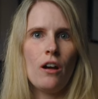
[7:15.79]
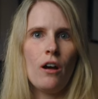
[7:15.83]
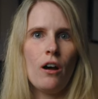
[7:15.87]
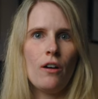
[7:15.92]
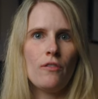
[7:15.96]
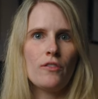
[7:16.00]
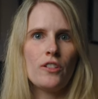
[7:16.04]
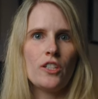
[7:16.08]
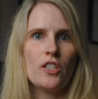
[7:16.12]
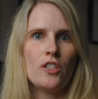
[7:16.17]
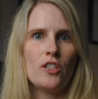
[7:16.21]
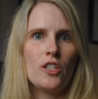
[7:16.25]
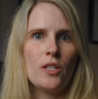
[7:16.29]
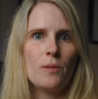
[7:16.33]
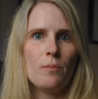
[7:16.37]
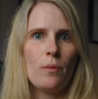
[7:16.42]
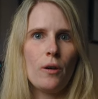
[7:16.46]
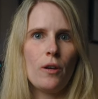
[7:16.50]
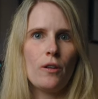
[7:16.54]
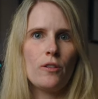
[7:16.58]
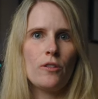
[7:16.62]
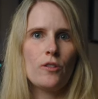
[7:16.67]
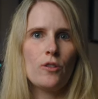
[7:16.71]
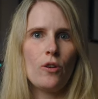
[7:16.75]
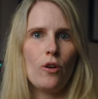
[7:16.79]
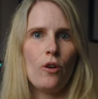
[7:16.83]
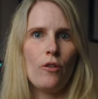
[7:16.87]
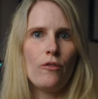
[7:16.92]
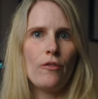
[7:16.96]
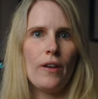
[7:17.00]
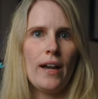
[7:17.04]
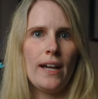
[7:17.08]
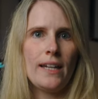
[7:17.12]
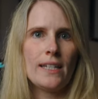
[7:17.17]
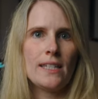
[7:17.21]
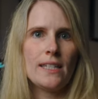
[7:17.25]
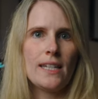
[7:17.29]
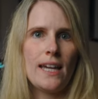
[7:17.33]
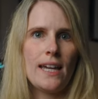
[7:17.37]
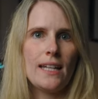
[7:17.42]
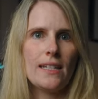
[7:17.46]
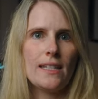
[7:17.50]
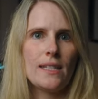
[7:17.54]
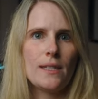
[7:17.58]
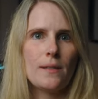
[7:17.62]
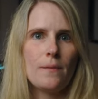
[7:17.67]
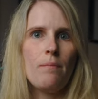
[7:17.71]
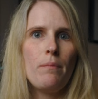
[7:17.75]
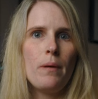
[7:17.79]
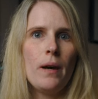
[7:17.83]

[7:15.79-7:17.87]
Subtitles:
after you disposed of assets.